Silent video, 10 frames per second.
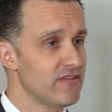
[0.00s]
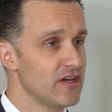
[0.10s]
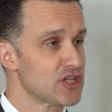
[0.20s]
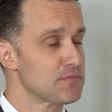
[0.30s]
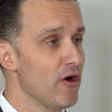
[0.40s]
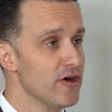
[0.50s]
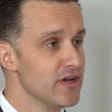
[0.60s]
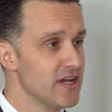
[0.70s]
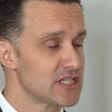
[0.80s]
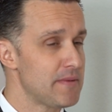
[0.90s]
have an
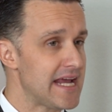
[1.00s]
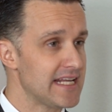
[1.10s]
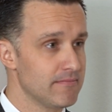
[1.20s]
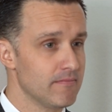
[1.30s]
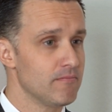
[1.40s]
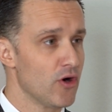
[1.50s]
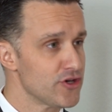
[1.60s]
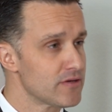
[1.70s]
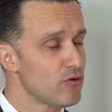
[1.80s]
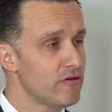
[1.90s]
expanding
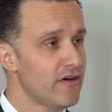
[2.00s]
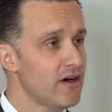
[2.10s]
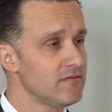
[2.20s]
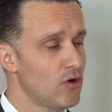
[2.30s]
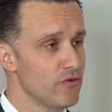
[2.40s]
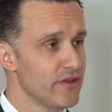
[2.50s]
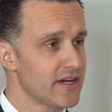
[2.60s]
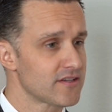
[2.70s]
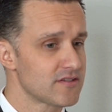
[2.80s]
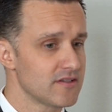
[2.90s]
margin profile over the
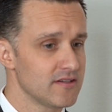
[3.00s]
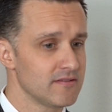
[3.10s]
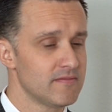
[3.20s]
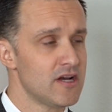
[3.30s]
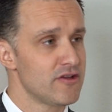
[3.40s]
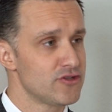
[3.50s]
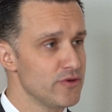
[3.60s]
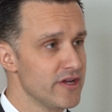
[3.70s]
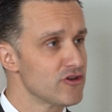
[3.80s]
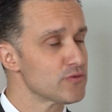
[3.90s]
next 2
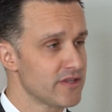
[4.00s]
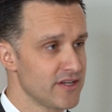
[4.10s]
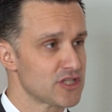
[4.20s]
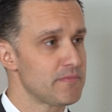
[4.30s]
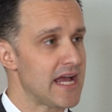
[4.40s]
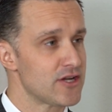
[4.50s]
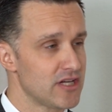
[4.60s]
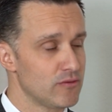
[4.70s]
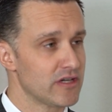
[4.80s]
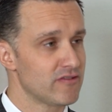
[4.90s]
years with an
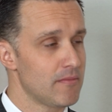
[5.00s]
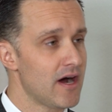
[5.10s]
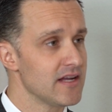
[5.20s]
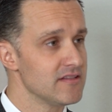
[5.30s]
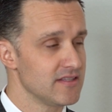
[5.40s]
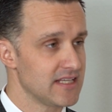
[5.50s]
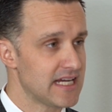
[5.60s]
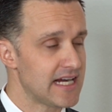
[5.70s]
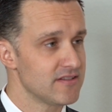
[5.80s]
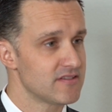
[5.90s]
expansion at one of our mines in the
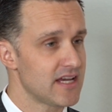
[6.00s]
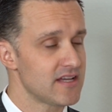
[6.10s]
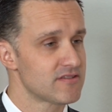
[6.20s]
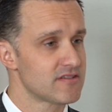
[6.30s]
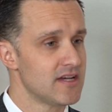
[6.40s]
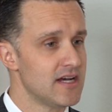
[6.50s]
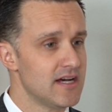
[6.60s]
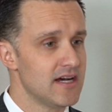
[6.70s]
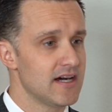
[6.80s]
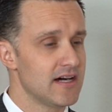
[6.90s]
United States.
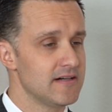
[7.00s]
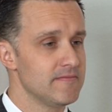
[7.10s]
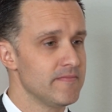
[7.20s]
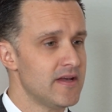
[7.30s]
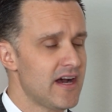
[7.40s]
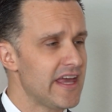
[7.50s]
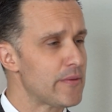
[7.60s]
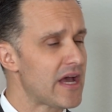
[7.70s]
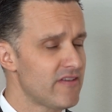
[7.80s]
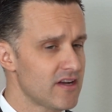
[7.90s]
And then
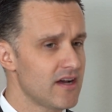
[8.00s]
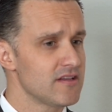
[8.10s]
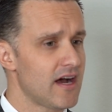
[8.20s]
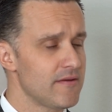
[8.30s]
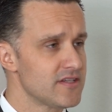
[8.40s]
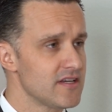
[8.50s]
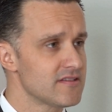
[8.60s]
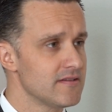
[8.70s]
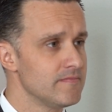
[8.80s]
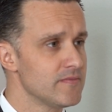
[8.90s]
we have, I would say,
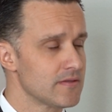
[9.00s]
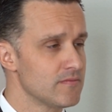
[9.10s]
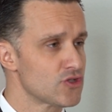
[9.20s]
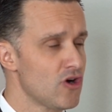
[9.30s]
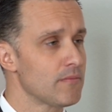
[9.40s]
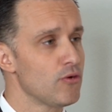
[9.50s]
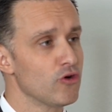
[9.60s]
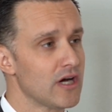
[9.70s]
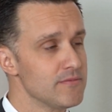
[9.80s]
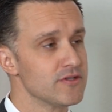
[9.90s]
some strong
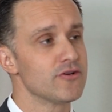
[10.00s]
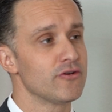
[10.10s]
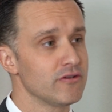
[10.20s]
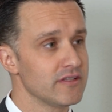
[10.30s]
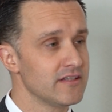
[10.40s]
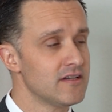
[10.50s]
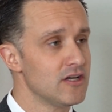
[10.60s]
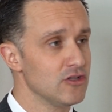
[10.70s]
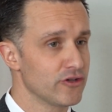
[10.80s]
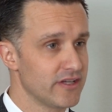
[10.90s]
programs internally
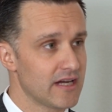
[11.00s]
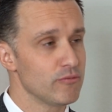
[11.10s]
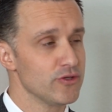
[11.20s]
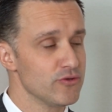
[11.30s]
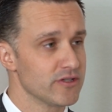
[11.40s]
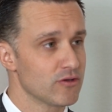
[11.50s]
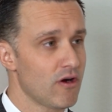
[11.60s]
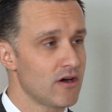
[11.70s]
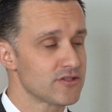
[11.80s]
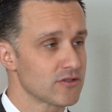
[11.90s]
looking at reducing
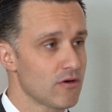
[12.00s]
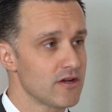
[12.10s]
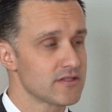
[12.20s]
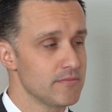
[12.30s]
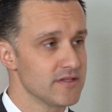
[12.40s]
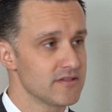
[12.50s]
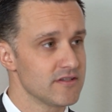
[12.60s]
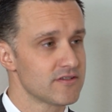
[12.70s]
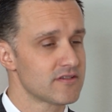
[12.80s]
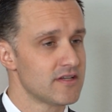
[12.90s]
costs across the
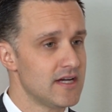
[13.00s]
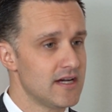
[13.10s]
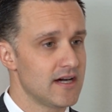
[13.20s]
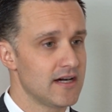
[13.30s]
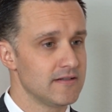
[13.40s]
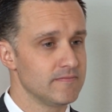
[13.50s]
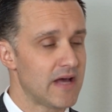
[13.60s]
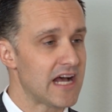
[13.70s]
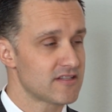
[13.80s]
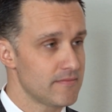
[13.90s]
business,
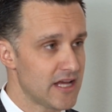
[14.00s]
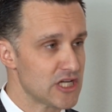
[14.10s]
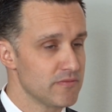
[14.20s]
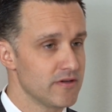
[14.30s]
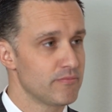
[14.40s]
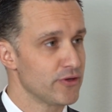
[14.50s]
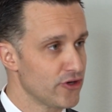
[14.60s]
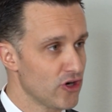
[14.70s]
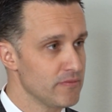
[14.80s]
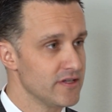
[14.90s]
asset management,
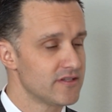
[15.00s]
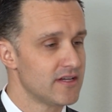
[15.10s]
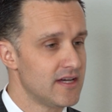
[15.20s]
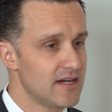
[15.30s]
procurement